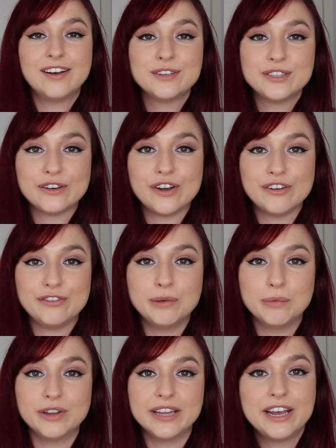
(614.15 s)
also got a few
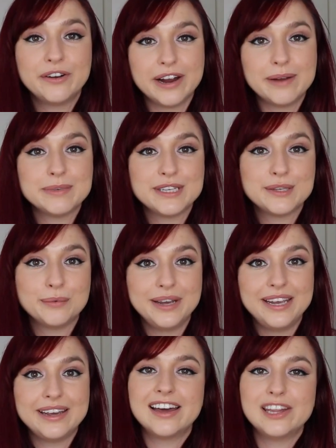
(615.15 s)
more leg cramps this
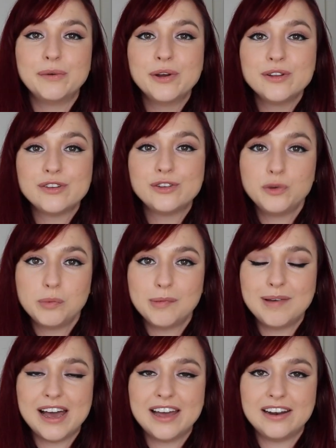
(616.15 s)
week, and they weren't super
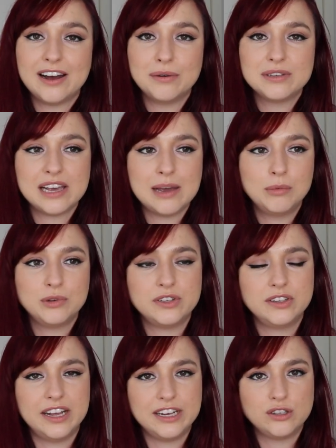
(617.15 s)
bad. I was able
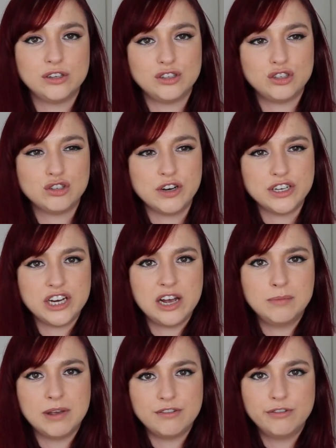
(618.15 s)
to like sort of stretch
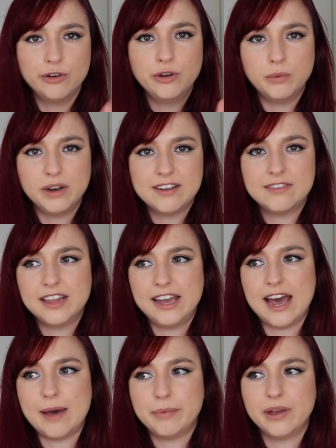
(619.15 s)
out my foot whenever they
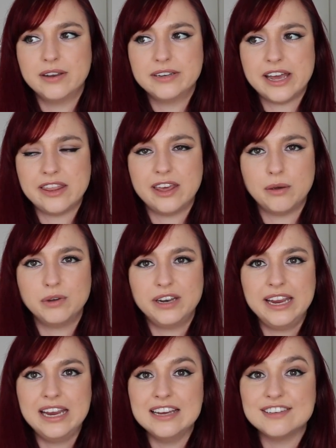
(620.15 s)
happened, and they
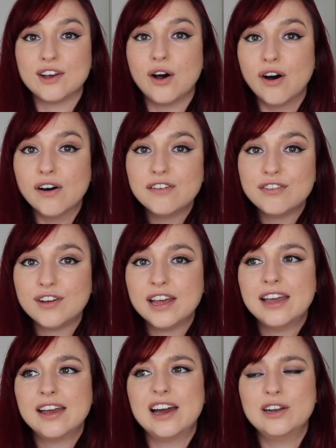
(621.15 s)
would ease off
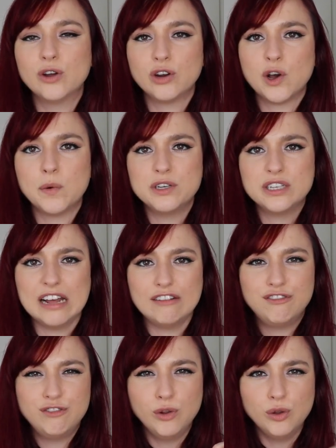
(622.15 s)
and not go into that
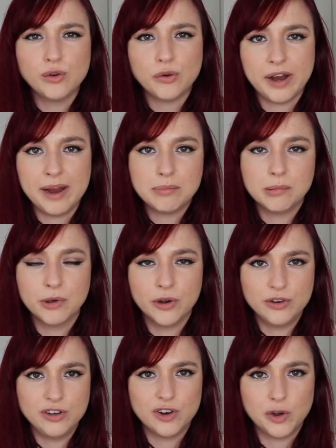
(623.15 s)
full cramp
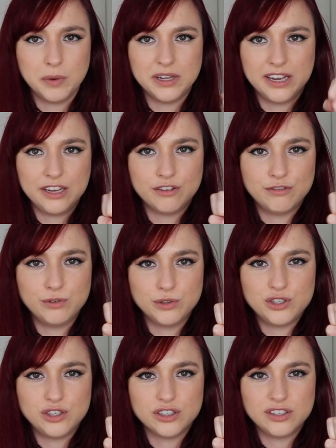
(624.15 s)
mode, you know, when like your
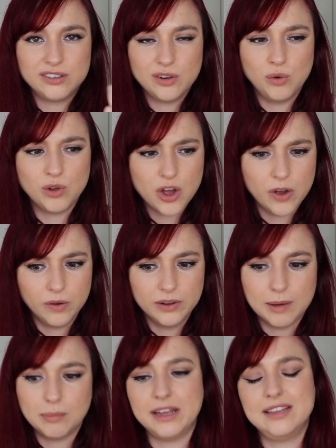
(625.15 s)
foot's just all curled
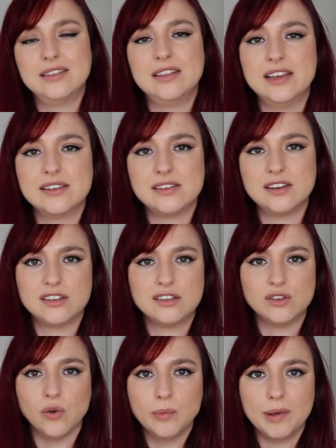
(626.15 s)
up like this and it's
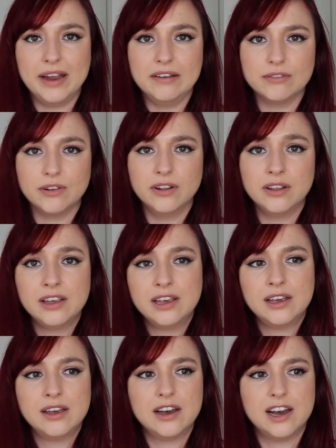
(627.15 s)
so painful.
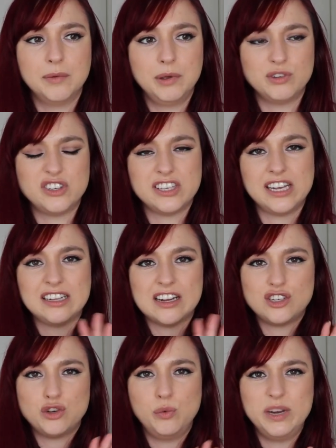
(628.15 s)
It was just like
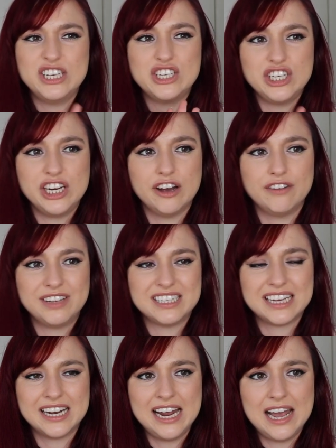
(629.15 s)
that twinging of
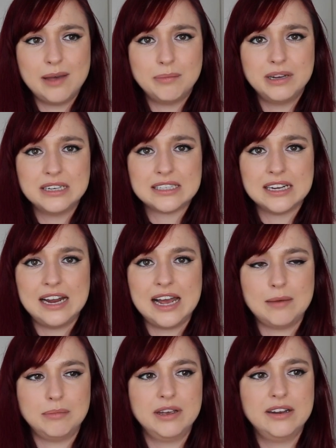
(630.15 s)
it's gonna happen,
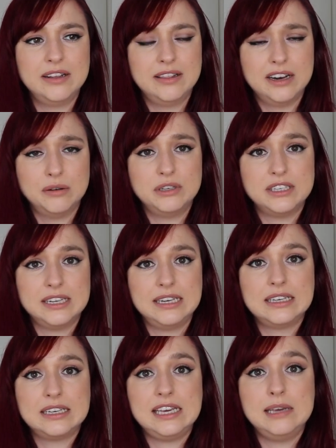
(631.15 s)
and then I would just
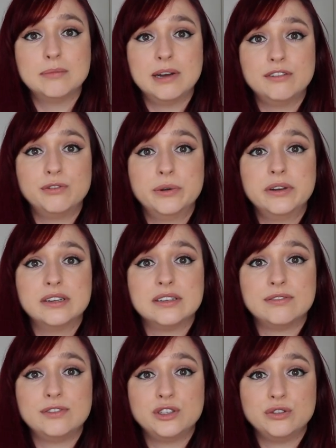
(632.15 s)
like keep my foot
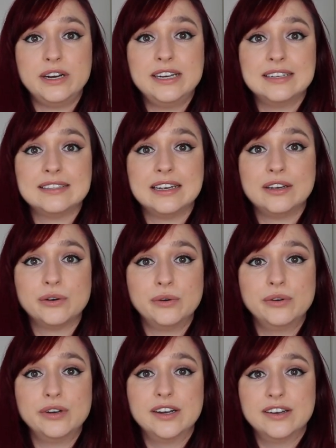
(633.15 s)
as straight as I
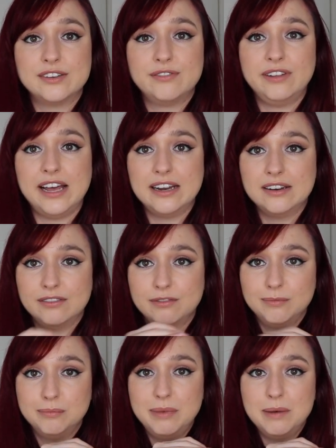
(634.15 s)
could and as flat and
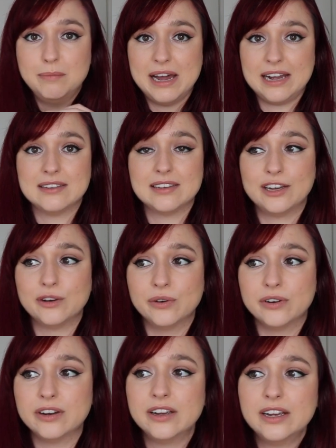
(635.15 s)
bent back as I could,